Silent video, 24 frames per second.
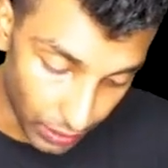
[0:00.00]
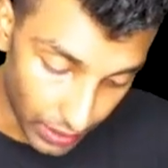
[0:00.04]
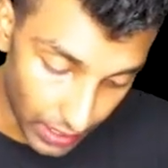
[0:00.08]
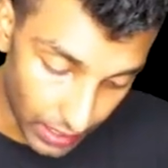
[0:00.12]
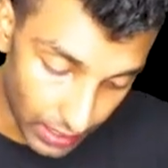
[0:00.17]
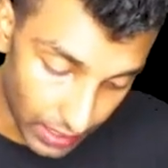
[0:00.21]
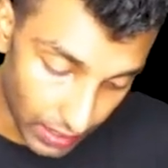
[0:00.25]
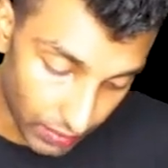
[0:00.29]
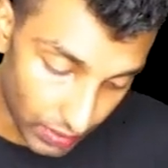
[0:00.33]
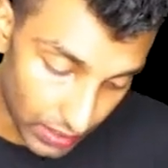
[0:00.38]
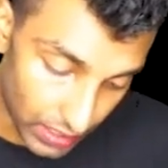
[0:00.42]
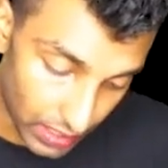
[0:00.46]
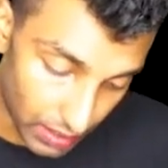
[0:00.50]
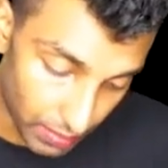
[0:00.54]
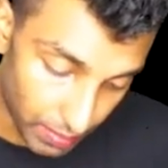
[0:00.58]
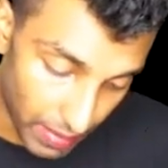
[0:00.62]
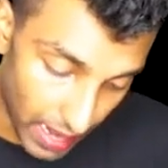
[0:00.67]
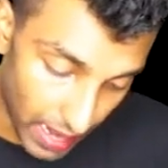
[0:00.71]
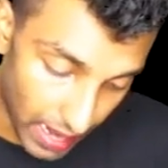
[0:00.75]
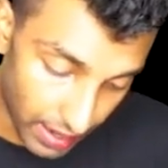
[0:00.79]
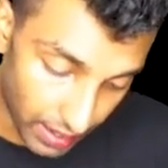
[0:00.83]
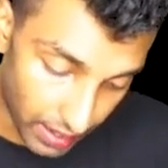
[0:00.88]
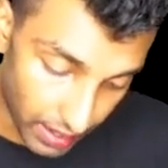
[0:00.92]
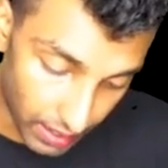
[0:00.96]
Okay, there was a
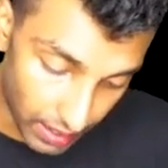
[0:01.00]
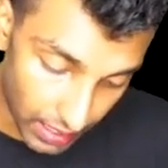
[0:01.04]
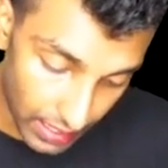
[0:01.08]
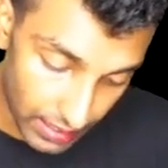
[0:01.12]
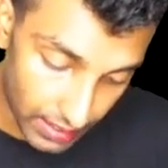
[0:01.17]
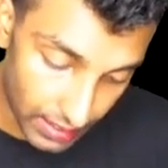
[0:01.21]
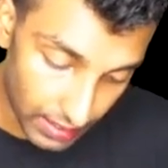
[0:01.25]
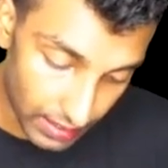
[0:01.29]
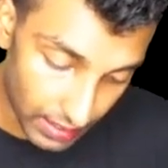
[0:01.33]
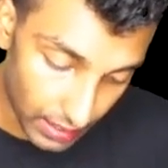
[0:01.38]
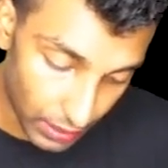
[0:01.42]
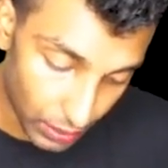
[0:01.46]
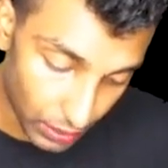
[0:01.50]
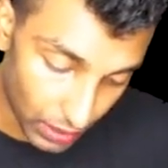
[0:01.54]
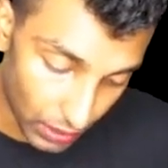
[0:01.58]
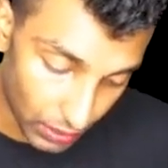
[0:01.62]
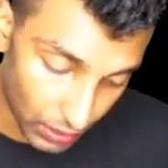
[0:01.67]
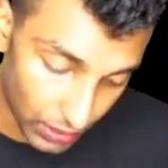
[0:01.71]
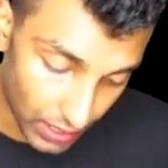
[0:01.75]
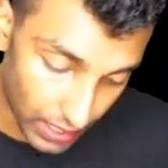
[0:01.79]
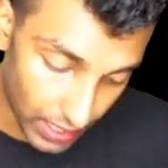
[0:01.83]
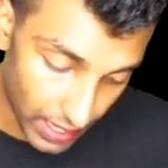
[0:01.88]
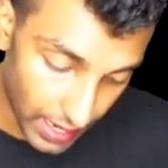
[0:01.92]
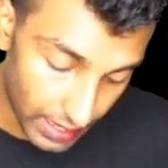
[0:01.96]
banking crisis in
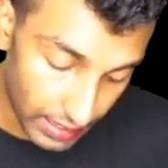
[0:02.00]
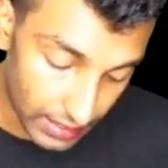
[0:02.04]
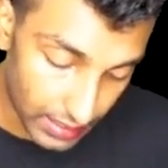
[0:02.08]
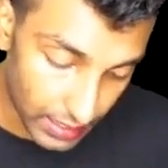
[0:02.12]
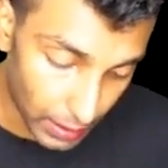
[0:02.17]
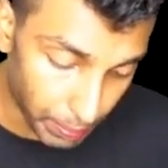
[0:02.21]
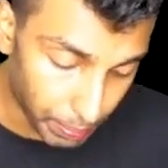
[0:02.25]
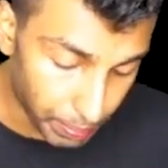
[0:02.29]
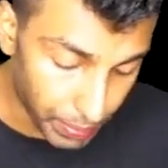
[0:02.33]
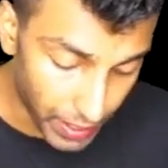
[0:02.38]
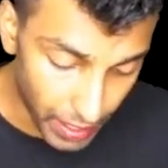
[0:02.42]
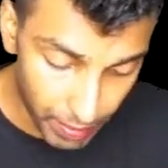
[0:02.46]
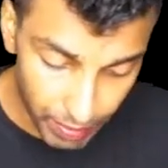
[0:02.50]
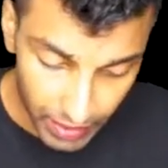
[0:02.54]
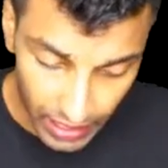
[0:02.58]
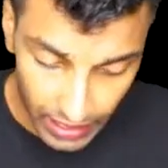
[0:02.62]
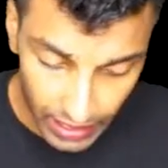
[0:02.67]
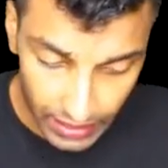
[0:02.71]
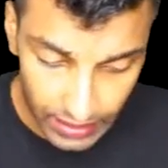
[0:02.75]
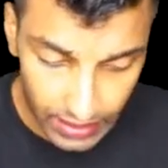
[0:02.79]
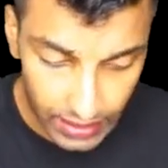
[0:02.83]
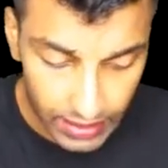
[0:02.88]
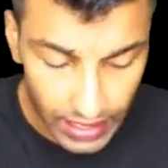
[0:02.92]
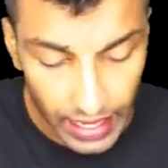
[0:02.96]
2008, subprime
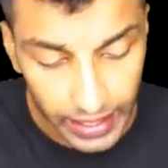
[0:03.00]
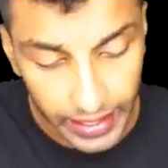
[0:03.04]
crisis.